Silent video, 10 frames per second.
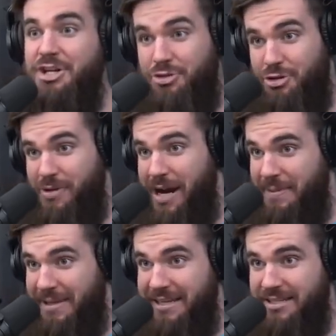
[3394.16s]
In true
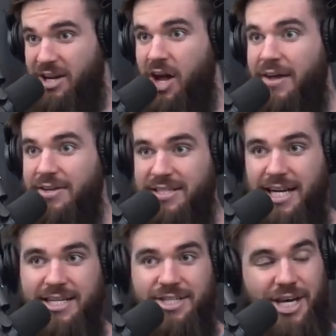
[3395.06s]
rugby league style, they all
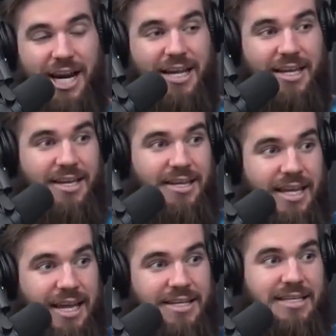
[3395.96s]
started chanting,
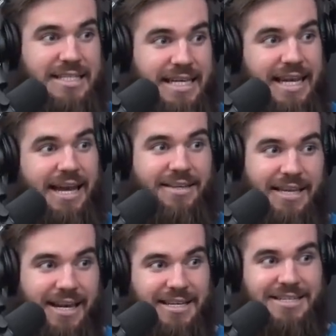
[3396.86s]
"Get your dick out,
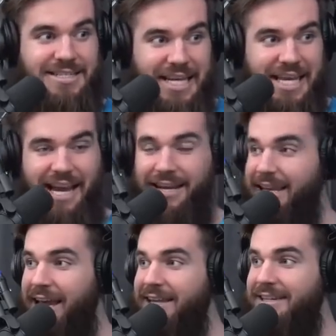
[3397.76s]
get your dick out,
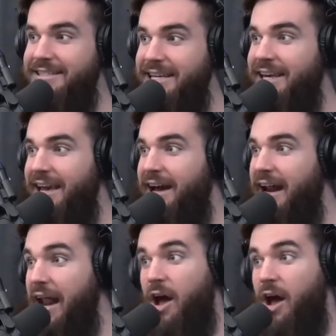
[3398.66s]
get your dick out." And